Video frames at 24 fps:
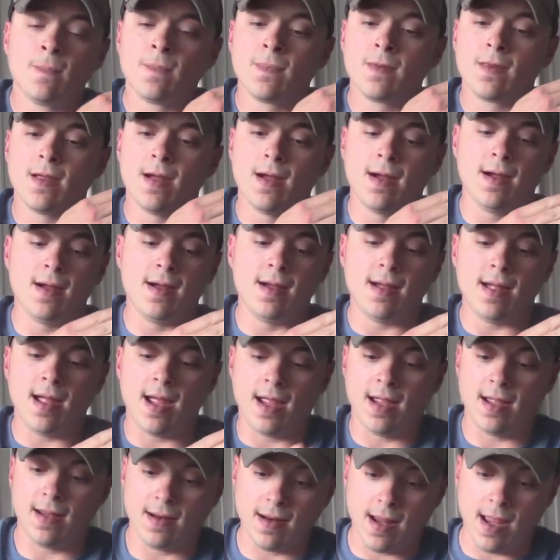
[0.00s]

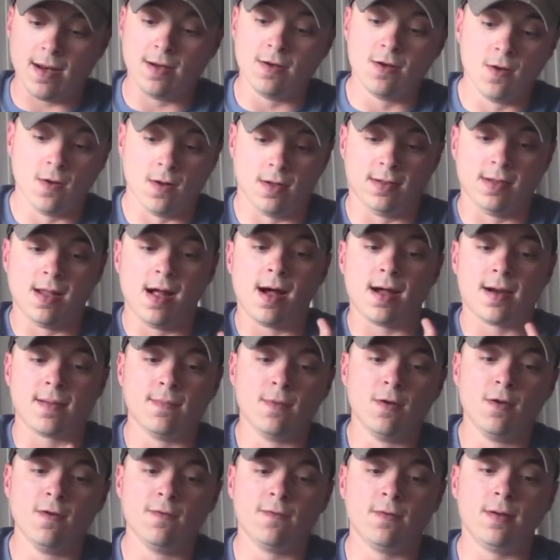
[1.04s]
and do a lot of
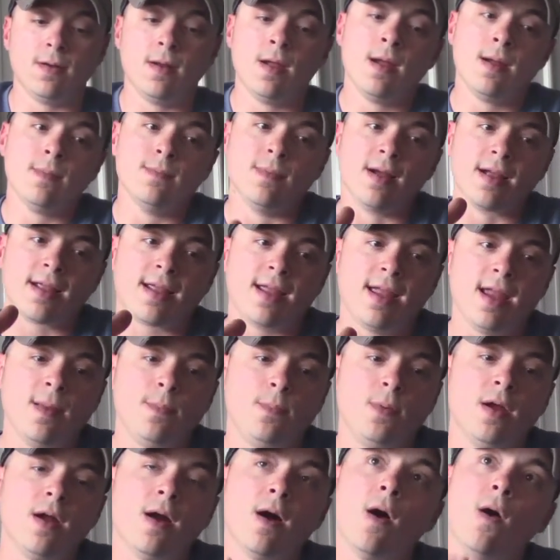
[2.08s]
moving, but
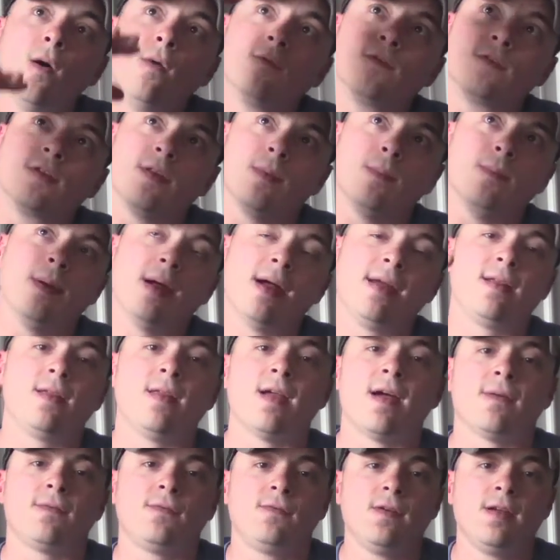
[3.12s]
keep it over the bed of
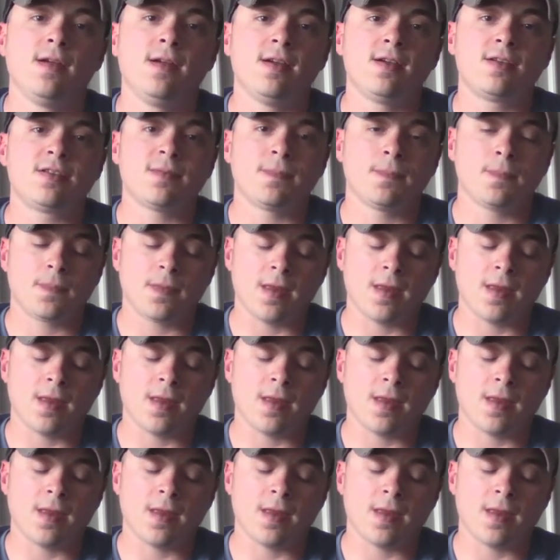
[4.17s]
that fish.